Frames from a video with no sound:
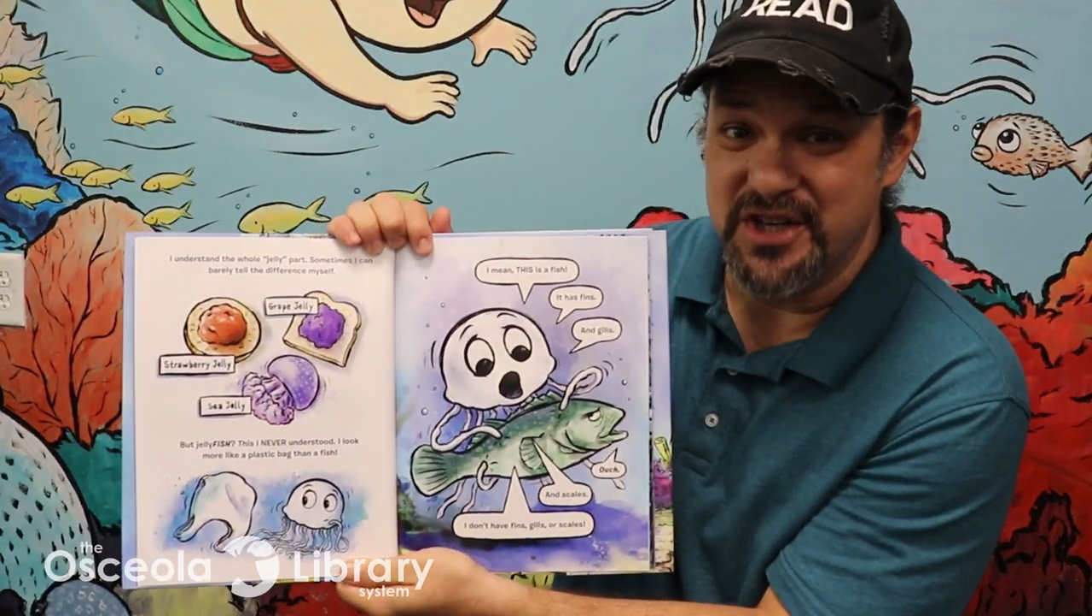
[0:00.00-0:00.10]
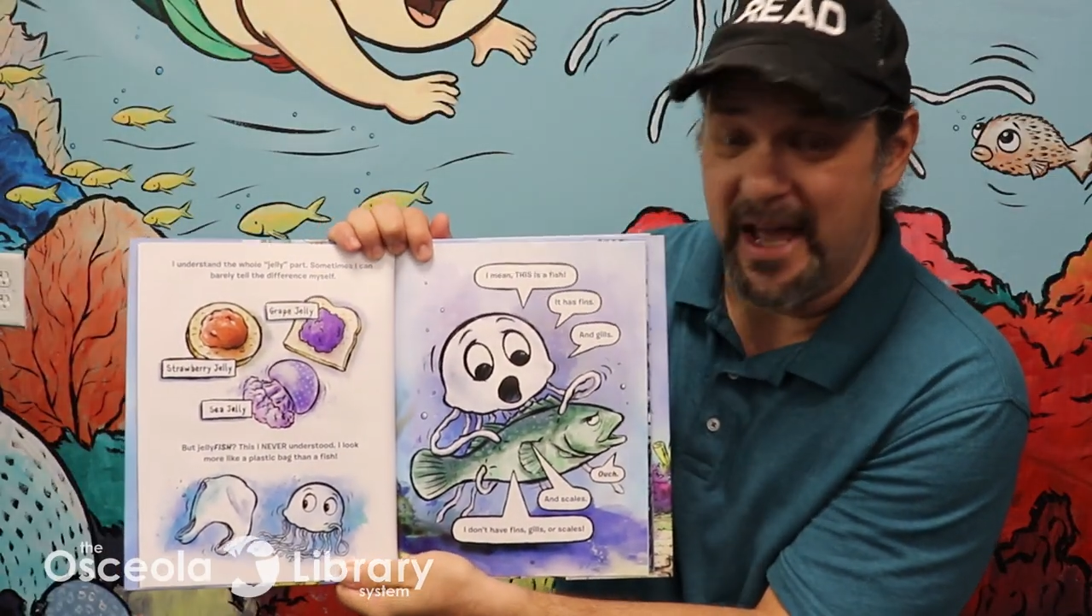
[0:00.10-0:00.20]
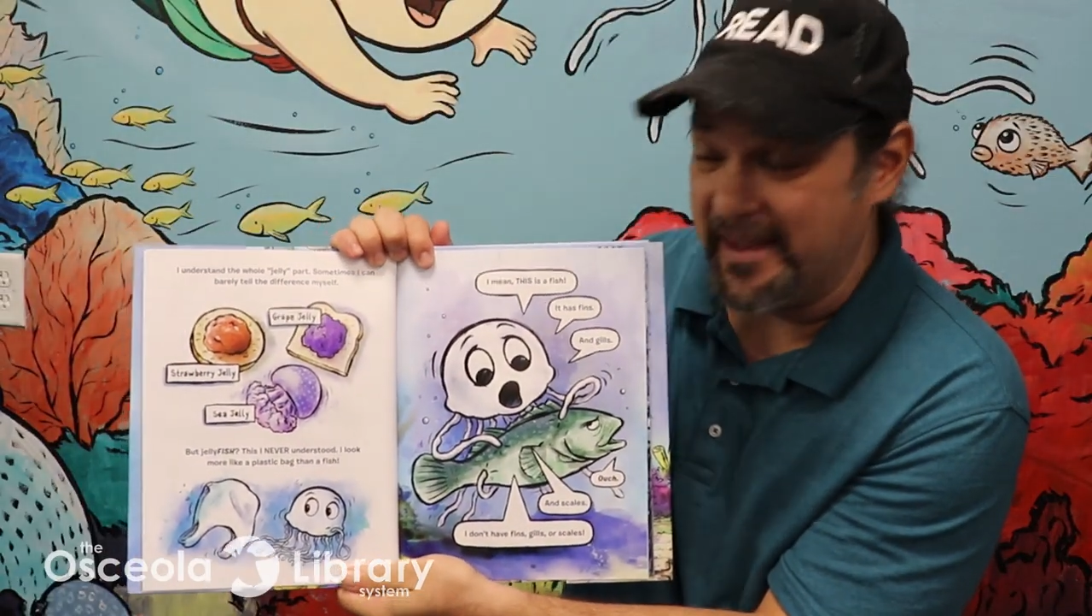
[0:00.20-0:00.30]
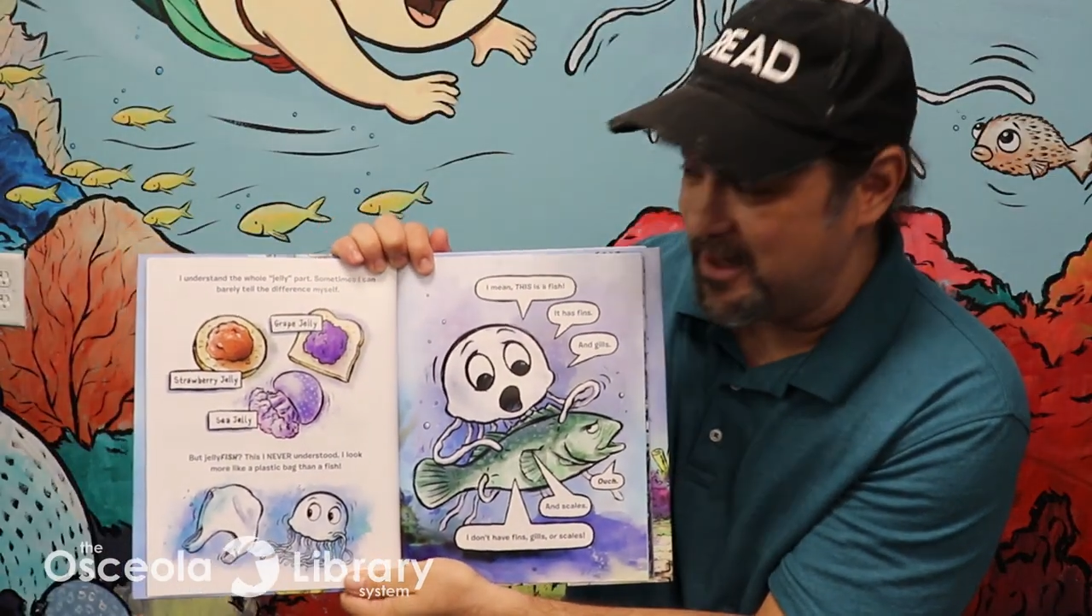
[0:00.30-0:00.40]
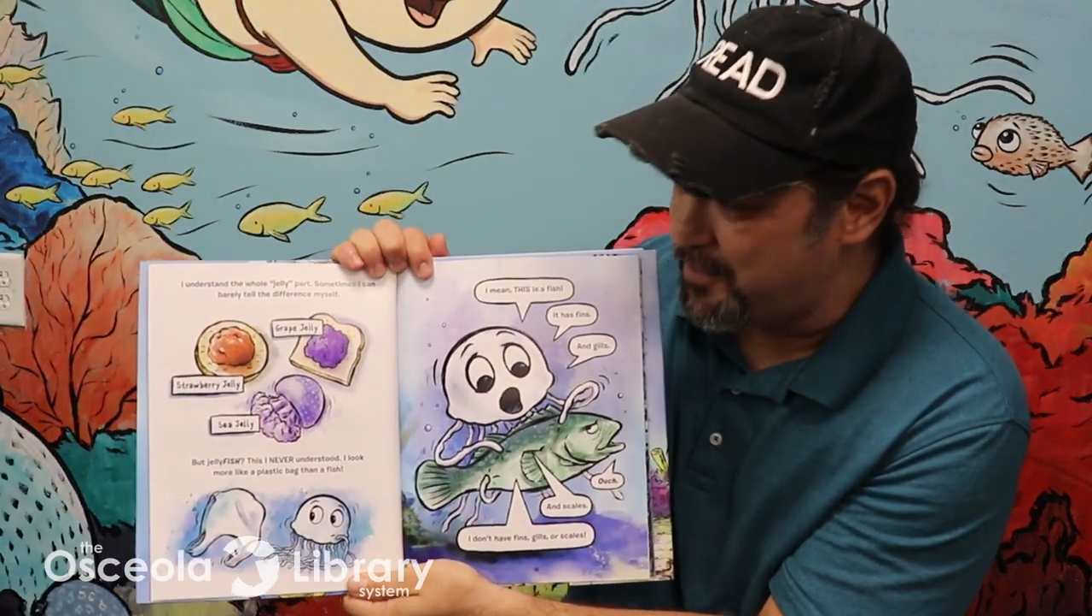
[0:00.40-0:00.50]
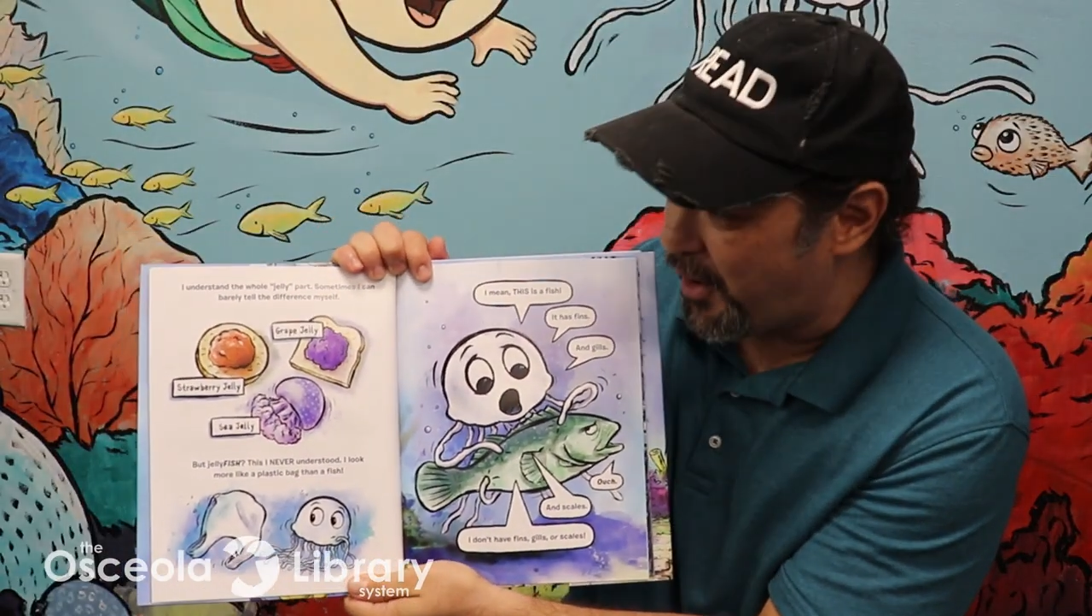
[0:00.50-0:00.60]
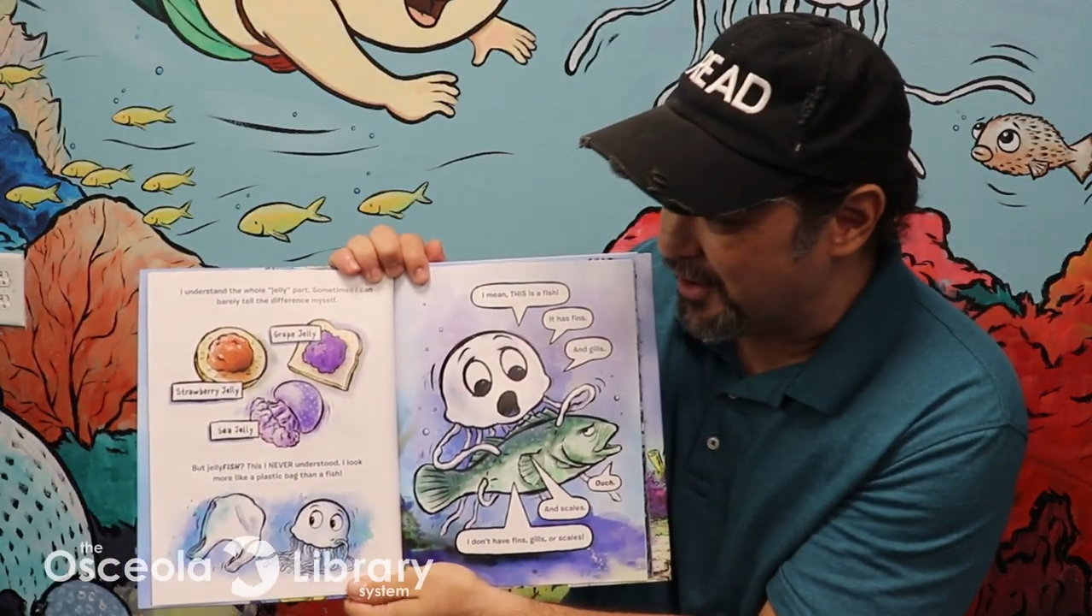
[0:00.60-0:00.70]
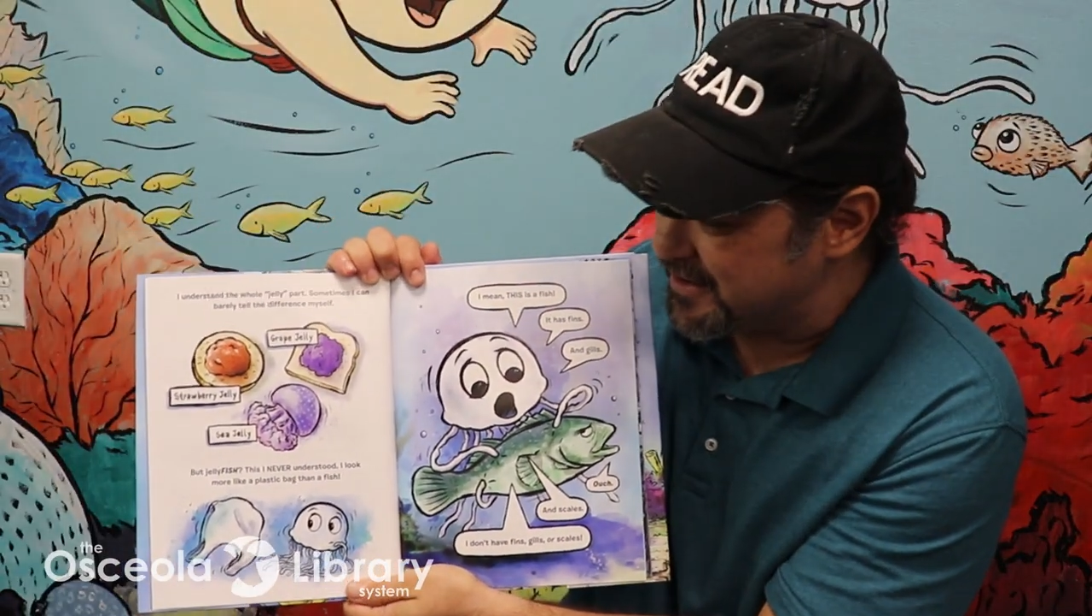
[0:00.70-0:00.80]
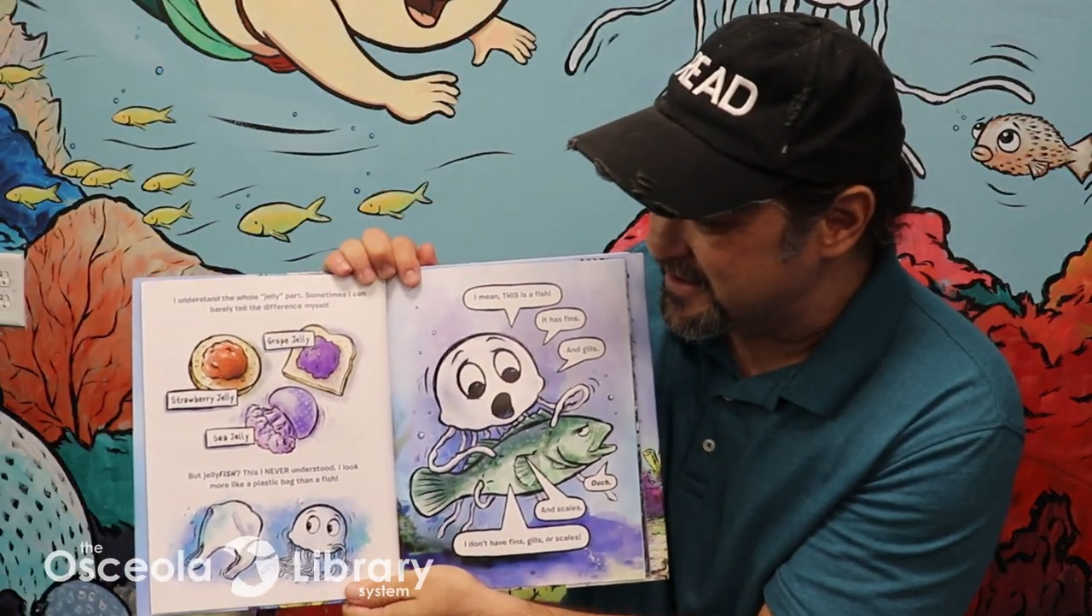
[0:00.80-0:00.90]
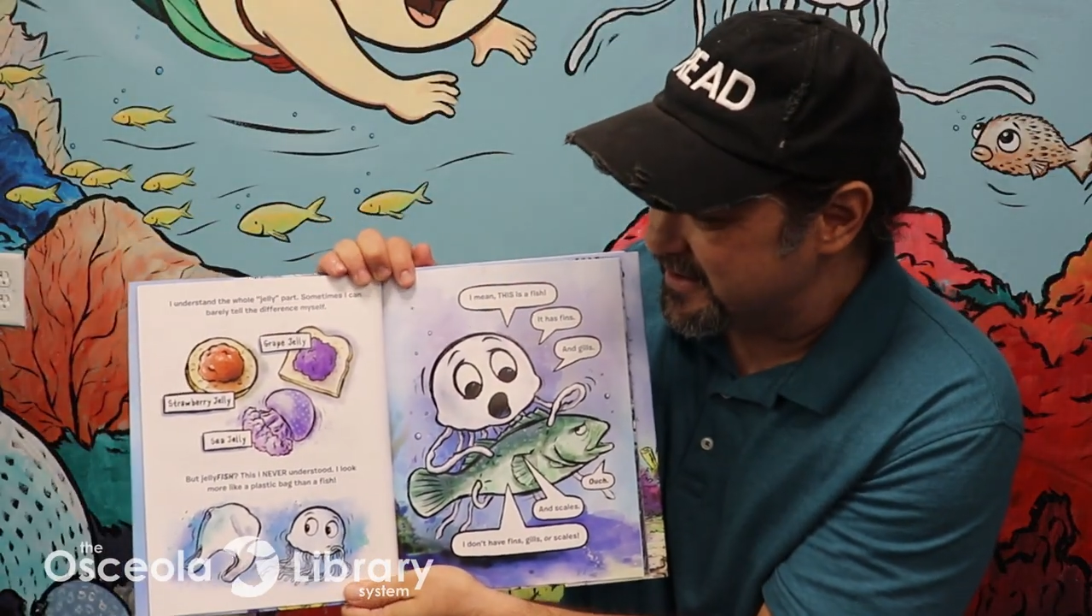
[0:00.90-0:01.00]
jelly
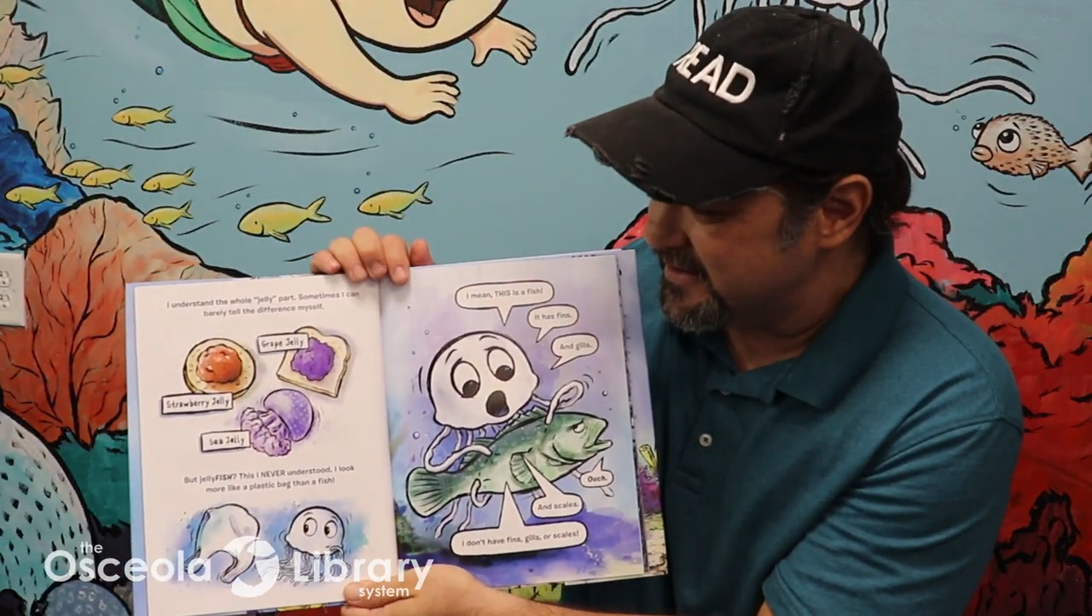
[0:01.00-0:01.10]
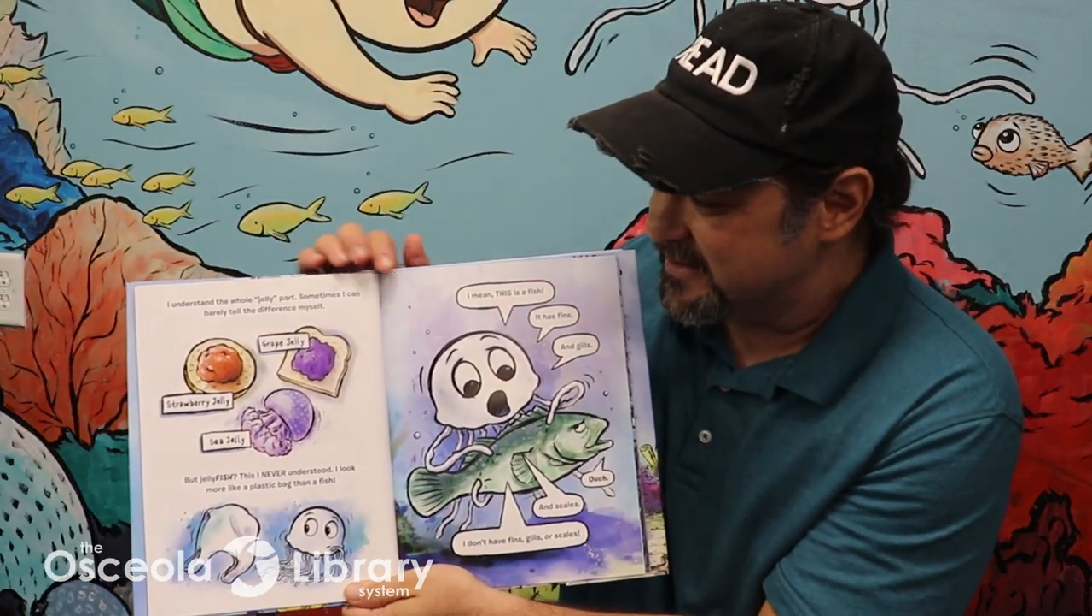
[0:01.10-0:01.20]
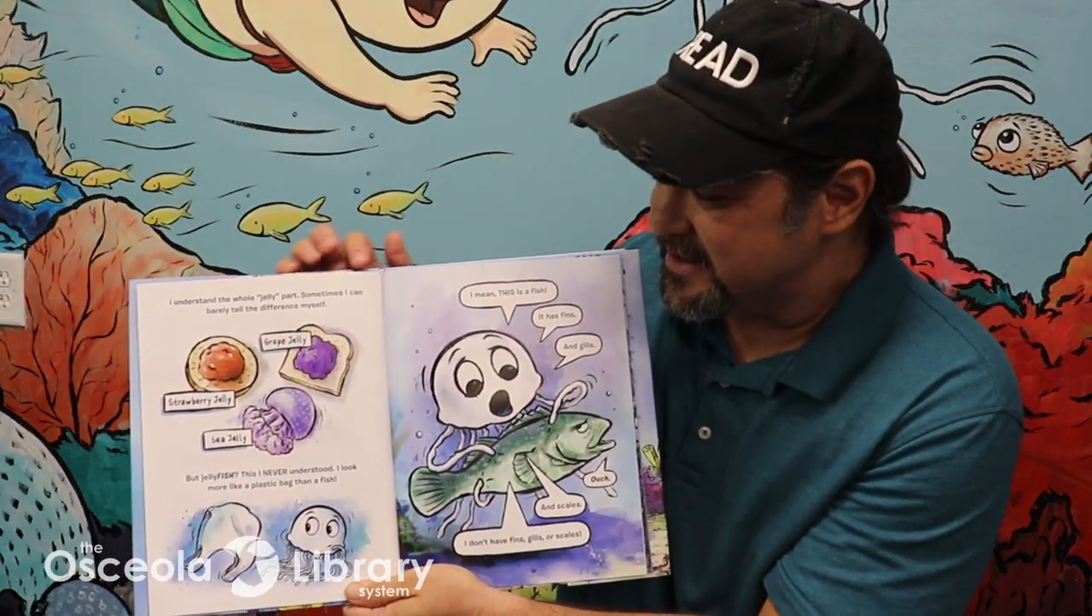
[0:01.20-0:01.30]
part.